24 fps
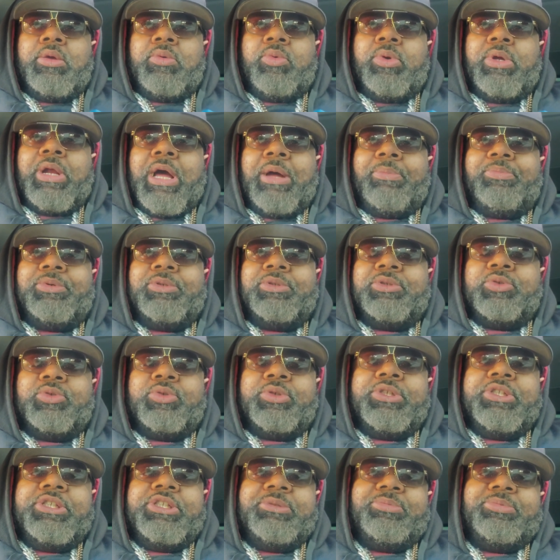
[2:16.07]
when
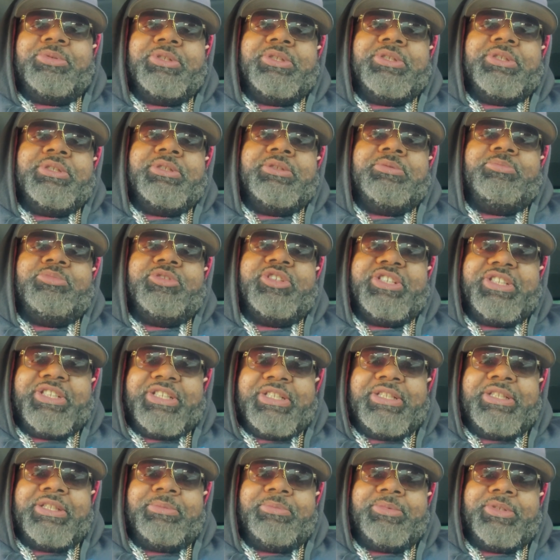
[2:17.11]
opportunities
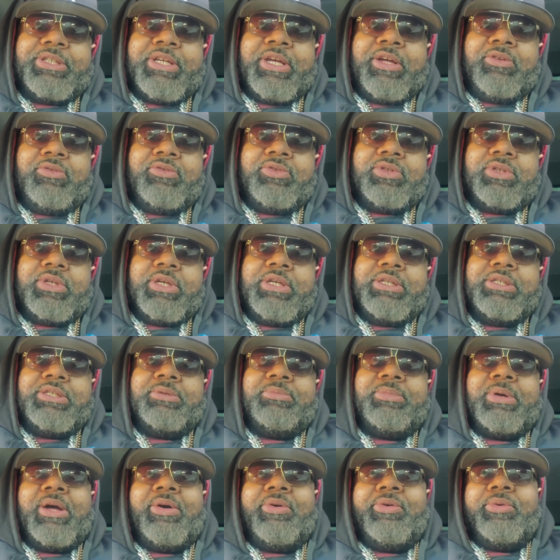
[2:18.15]
present themselves, it's
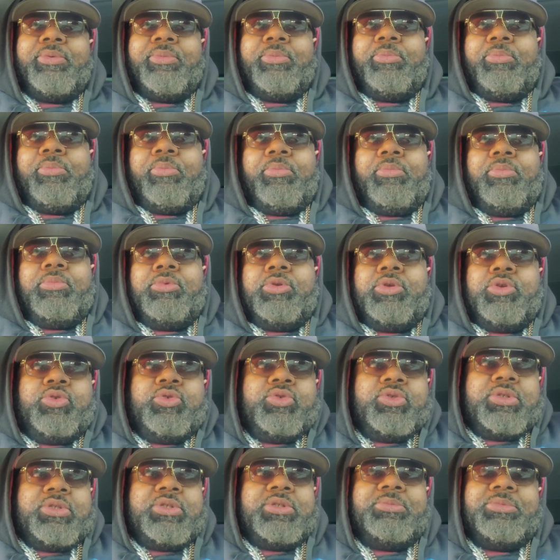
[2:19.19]
about
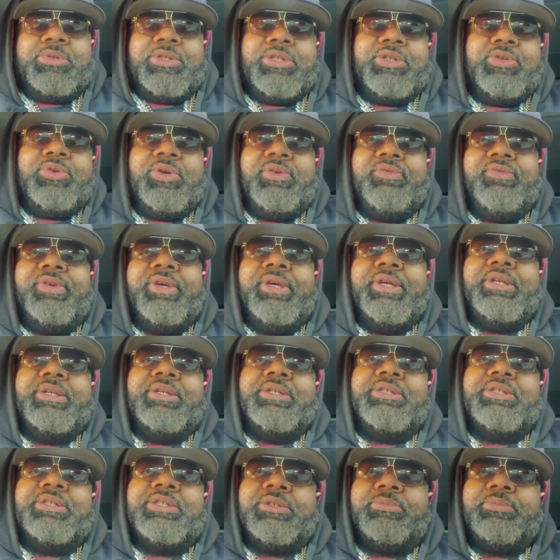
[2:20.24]
using them to your
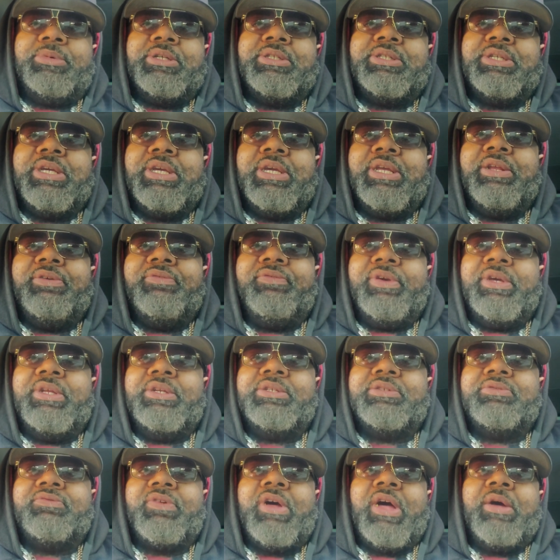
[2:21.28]
advantage. It's about taking
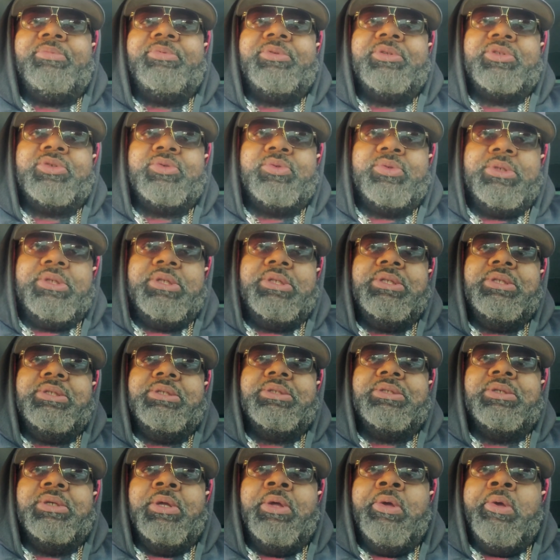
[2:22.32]
advantage of
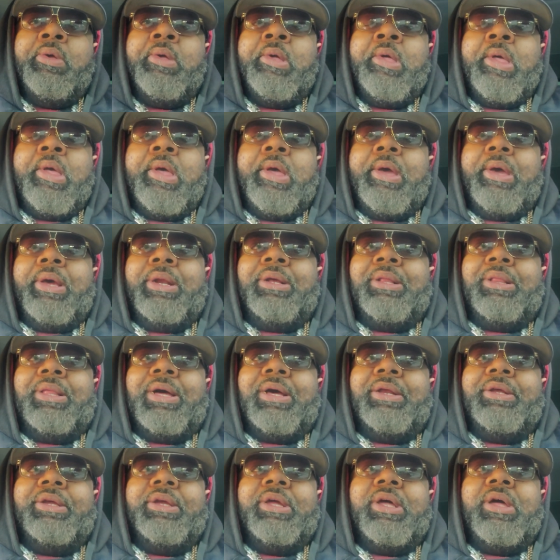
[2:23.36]
opportunities. And a
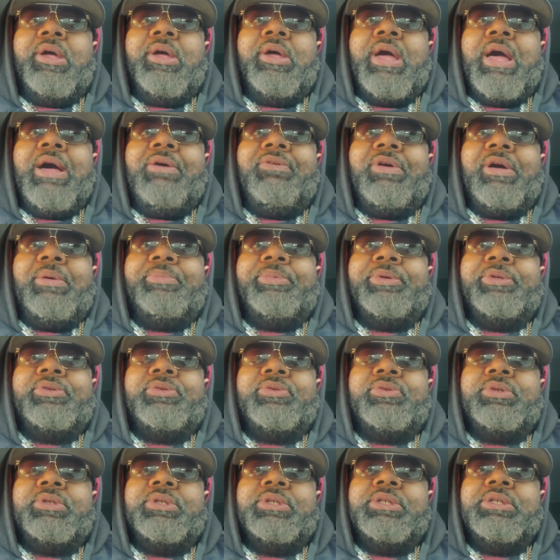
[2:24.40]
lot of y'all have
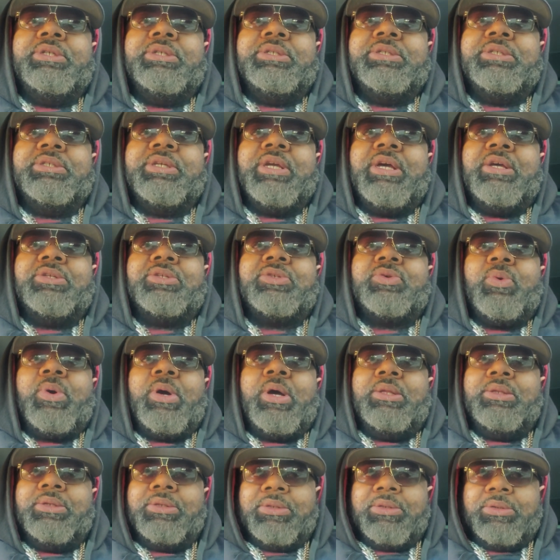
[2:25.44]
opportunities and y'all
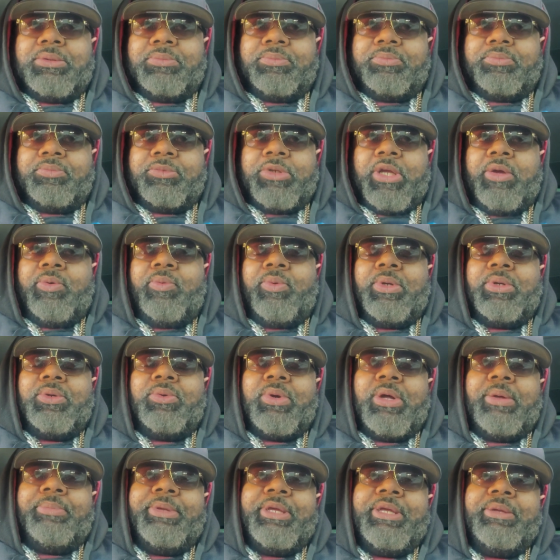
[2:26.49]
squander them. And what
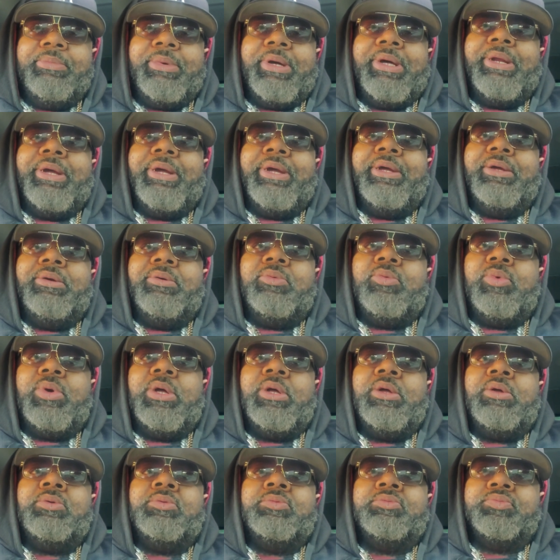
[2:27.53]
do I mean by that?
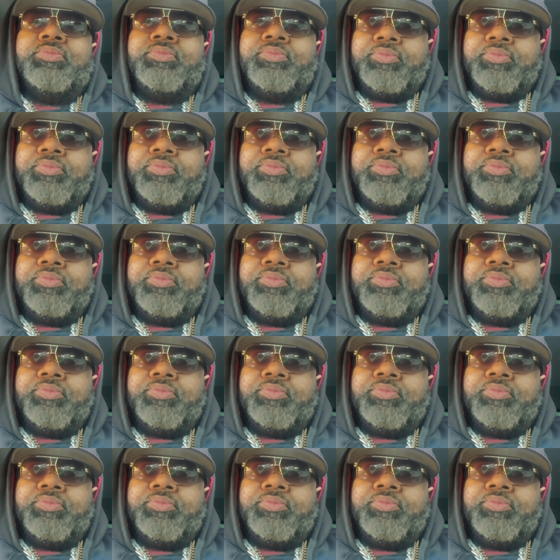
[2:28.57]
Well,